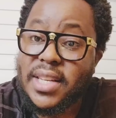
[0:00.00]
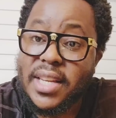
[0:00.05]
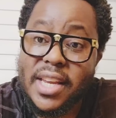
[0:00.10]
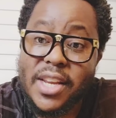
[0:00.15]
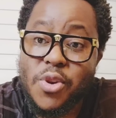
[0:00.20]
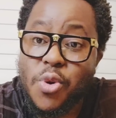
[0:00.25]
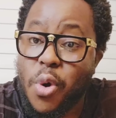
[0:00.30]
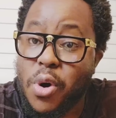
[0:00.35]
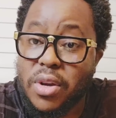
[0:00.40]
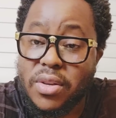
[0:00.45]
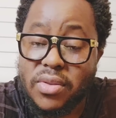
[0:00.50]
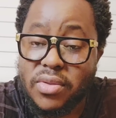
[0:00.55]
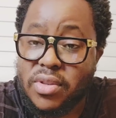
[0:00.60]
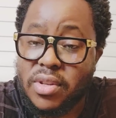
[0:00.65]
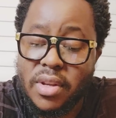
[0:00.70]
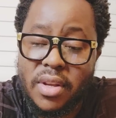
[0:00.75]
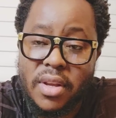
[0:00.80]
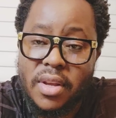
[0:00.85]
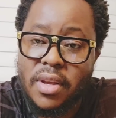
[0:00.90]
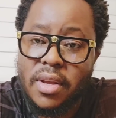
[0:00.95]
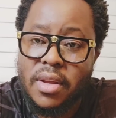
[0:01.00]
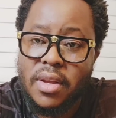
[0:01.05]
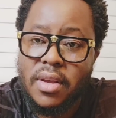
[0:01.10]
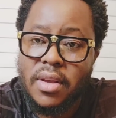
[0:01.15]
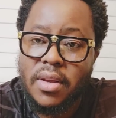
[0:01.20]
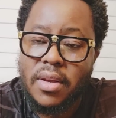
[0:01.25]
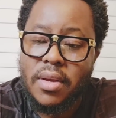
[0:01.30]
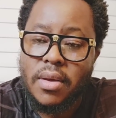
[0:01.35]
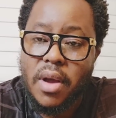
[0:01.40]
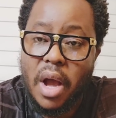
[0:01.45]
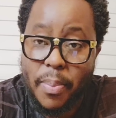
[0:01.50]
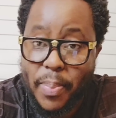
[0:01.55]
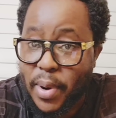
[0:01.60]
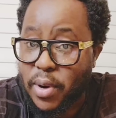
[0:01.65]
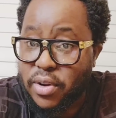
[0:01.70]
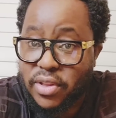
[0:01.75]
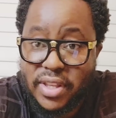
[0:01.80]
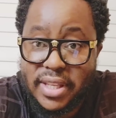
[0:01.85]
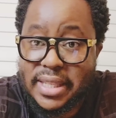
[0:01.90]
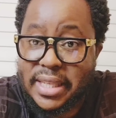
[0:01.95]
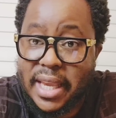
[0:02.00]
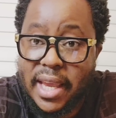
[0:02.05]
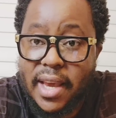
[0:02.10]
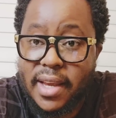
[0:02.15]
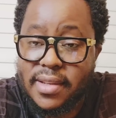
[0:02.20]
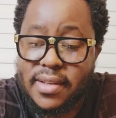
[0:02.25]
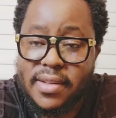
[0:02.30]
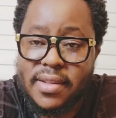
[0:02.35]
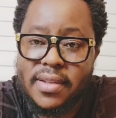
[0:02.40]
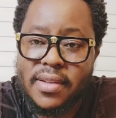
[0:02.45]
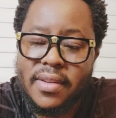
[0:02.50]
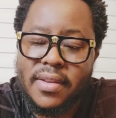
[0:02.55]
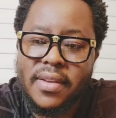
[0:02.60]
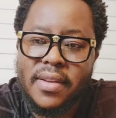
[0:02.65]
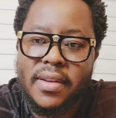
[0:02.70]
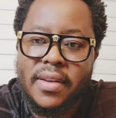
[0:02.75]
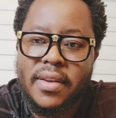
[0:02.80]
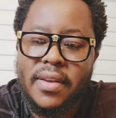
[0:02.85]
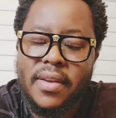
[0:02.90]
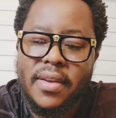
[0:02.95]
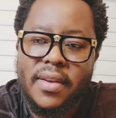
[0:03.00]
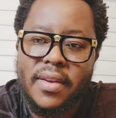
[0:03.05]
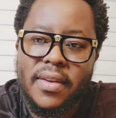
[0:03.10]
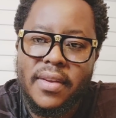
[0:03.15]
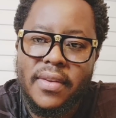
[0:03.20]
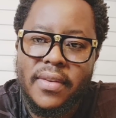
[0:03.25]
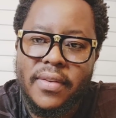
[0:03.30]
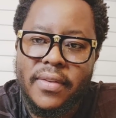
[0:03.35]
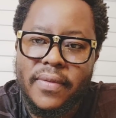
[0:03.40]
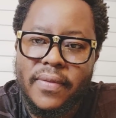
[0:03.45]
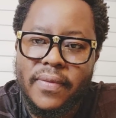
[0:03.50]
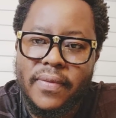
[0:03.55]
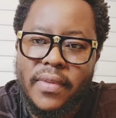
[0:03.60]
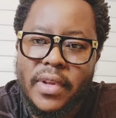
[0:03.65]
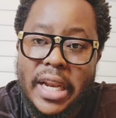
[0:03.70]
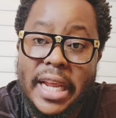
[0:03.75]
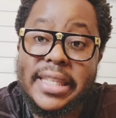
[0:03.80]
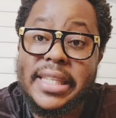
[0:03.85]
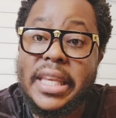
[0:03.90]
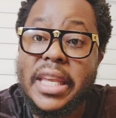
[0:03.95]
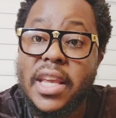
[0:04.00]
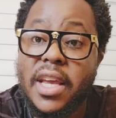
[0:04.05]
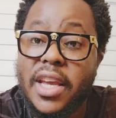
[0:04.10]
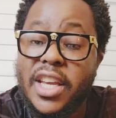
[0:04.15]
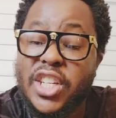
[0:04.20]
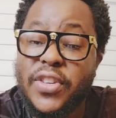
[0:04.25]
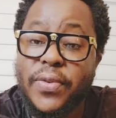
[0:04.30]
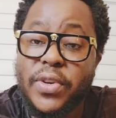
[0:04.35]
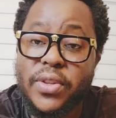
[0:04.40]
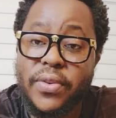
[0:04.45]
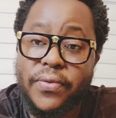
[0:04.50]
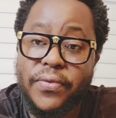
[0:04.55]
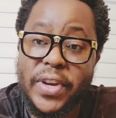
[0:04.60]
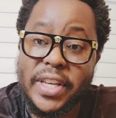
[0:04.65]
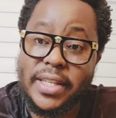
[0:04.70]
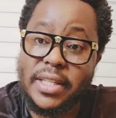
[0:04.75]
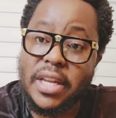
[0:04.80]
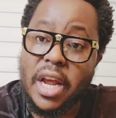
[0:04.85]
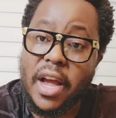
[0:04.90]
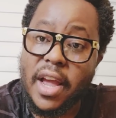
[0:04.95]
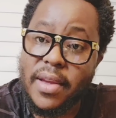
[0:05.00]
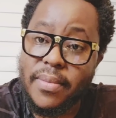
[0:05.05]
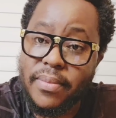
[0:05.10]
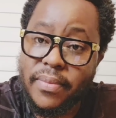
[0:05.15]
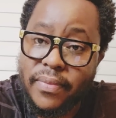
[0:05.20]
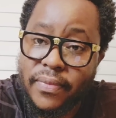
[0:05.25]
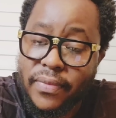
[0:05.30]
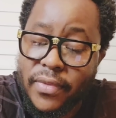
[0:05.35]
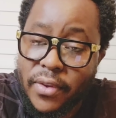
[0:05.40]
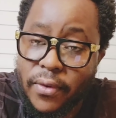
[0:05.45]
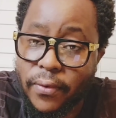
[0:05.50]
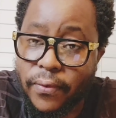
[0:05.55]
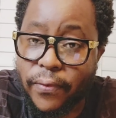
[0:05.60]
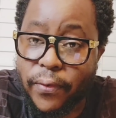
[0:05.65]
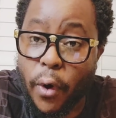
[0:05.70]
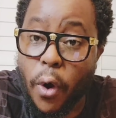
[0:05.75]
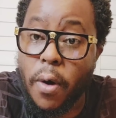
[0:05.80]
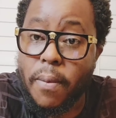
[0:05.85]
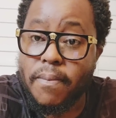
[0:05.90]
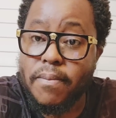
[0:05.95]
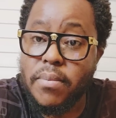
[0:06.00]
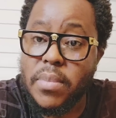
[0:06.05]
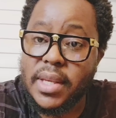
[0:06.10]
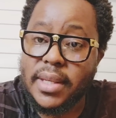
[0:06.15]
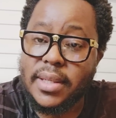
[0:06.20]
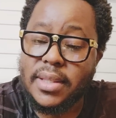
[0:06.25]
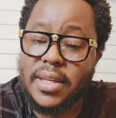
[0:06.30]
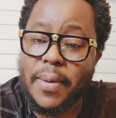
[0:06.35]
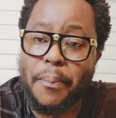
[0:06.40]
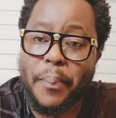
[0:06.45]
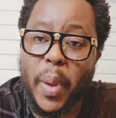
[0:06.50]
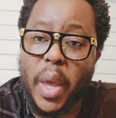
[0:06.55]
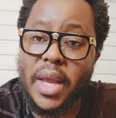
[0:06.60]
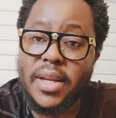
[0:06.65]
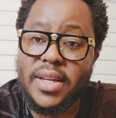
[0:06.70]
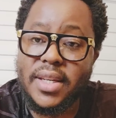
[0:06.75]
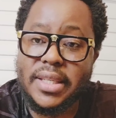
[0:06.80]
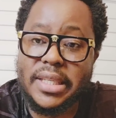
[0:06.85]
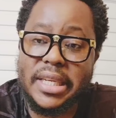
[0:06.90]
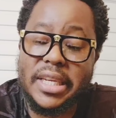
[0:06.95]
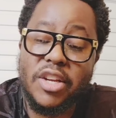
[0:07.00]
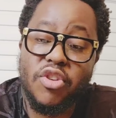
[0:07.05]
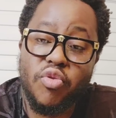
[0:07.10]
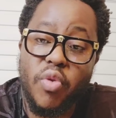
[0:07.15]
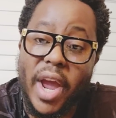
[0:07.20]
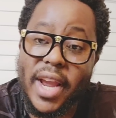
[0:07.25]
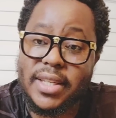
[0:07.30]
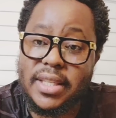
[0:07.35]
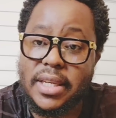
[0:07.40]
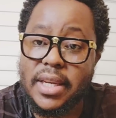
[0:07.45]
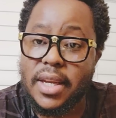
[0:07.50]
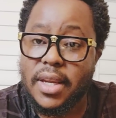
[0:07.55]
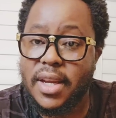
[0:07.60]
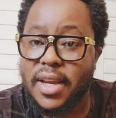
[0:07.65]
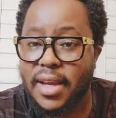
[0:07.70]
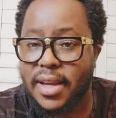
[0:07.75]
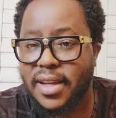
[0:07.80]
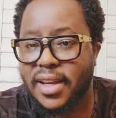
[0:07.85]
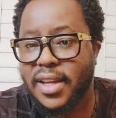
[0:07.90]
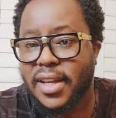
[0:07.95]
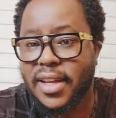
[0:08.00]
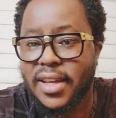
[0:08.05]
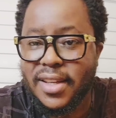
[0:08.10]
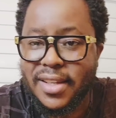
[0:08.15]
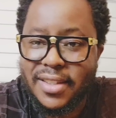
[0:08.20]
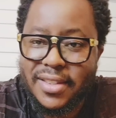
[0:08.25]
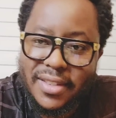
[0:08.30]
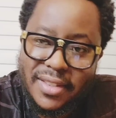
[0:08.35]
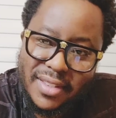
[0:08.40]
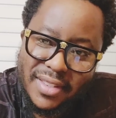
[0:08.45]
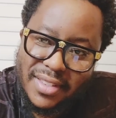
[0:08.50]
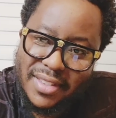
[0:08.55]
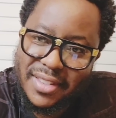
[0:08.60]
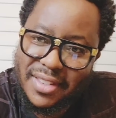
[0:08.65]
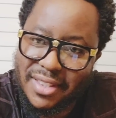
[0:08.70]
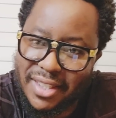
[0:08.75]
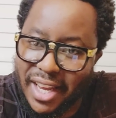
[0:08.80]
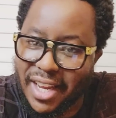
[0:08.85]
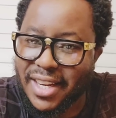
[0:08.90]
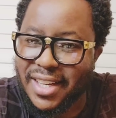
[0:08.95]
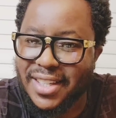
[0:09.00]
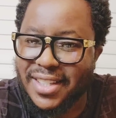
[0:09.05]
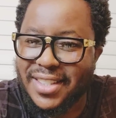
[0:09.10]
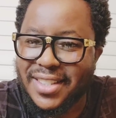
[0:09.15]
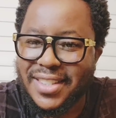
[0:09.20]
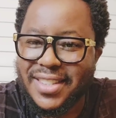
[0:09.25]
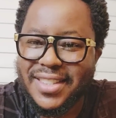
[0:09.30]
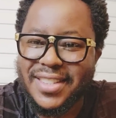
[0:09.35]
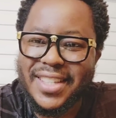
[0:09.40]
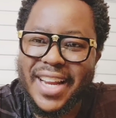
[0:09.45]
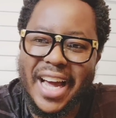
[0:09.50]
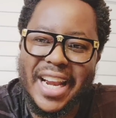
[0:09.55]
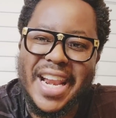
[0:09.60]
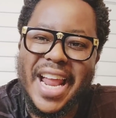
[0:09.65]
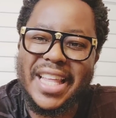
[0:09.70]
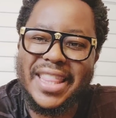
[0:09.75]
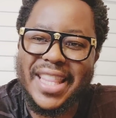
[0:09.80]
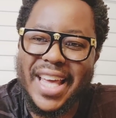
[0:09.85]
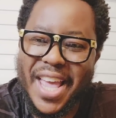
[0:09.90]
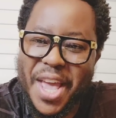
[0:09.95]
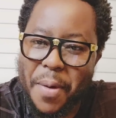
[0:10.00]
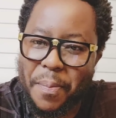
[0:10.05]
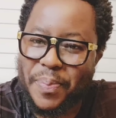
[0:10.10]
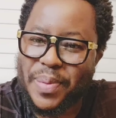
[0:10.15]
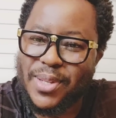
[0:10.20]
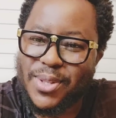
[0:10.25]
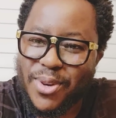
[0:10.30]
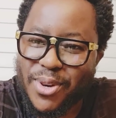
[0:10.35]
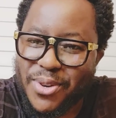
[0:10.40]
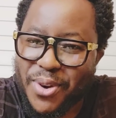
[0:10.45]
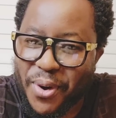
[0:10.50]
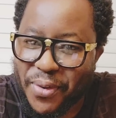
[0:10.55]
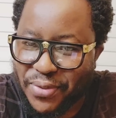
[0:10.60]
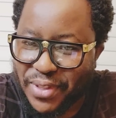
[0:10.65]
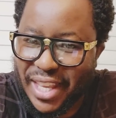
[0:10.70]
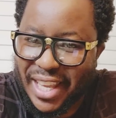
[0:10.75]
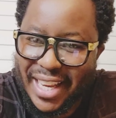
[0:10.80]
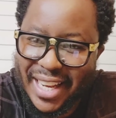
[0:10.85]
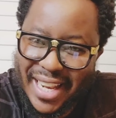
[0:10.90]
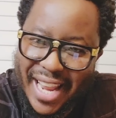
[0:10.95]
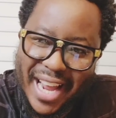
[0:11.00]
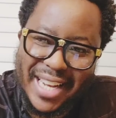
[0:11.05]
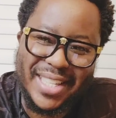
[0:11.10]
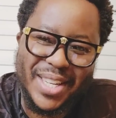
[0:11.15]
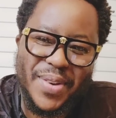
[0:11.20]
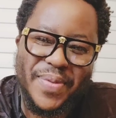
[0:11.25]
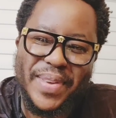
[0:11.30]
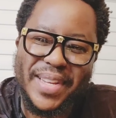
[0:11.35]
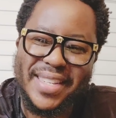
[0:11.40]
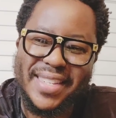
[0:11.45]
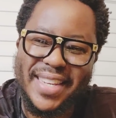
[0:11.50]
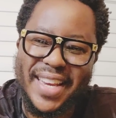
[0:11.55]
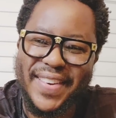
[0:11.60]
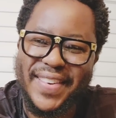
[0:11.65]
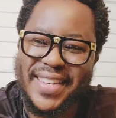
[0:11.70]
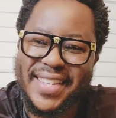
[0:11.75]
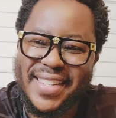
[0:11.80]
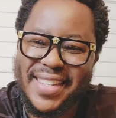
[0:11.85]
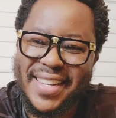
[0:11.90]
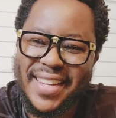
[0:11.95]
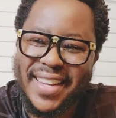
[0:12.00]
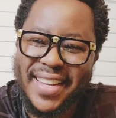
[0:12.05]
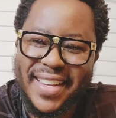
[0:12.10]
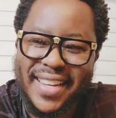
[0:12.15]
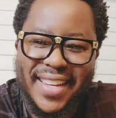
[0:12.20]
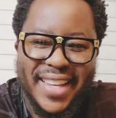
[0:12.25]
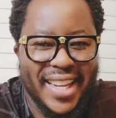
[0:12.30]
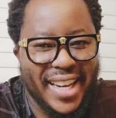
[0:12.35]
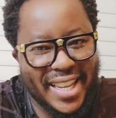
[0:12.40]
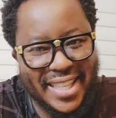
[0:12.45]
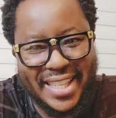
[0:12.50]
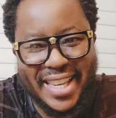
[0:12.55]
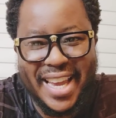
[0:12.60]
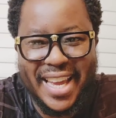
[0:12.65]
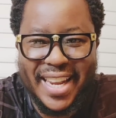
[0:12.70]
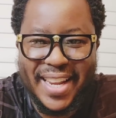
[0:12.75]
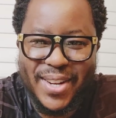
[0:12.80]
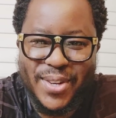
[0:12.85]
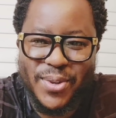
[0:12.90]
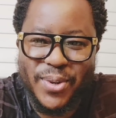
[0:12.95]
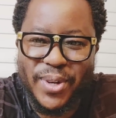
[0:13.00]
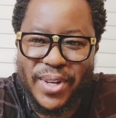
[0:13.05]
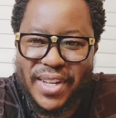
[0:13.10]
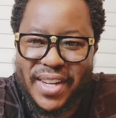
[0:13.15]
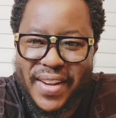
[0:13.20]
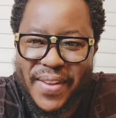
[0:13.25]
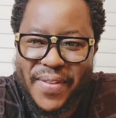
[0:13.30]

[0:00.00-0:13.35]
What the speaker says: he knows about this case. Let's hear it for the first time from Mr. PDT right here in another episode of the Enlightenment series. Let's get into it.